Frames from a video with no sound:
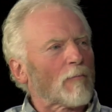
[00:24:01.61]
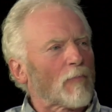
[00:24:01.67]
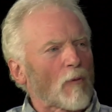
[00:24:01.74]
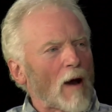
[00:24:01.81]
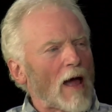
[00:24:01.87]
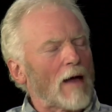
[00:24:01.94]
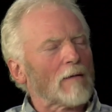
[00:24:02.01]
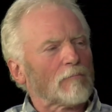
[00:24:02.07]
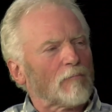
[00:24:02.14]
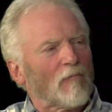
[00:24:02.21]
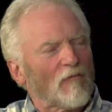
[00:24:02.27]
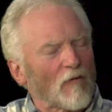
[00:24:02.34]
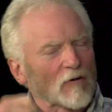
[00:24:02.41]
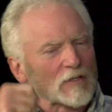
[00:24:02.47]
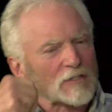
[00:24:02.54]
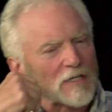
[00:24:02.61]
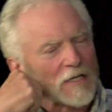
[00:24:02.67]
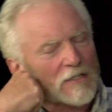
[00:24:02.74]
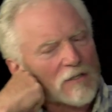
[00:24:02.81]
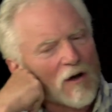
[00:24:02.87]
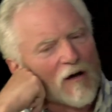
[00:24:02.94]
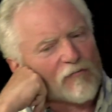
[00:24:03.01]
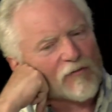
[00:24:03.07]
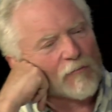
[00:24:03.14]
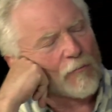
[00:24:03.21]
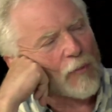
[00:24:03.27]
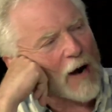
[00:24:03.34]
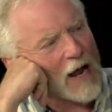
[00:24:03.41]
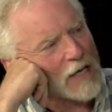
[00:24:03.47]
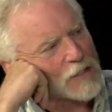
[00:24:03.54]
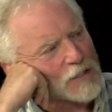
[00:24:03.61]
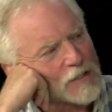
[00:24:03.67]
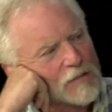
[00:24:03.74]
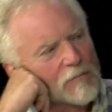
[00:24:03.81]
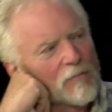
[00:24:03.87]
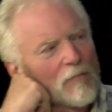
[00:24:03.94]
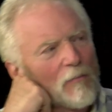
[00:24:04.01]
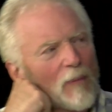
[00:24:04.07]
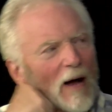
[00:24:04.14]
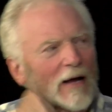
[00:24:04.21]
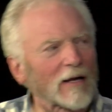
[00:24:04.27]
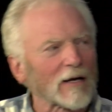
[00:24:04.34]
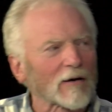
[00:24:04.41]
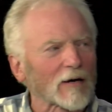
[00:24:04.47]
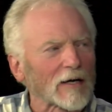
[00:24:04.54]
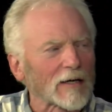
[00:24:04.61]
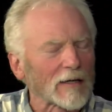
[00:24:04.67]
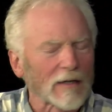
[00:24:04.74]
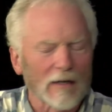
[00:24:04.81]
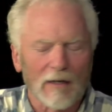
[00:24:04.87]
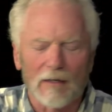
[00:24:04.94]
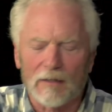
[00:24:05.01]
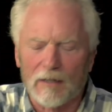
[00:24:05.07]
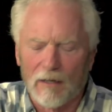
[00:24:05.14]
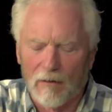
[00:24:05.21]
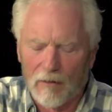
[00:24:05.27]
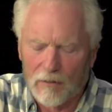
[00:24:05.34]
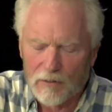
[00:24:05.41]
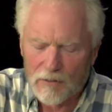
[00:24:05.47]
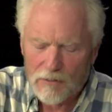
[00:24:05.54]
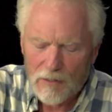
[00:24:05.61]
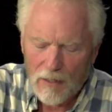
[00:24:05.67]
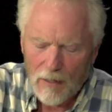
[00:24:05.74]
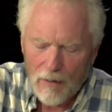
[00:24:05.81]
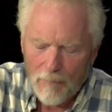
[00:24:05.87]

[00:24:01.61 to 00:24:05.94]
bra- focused on often brash, pioneering characters.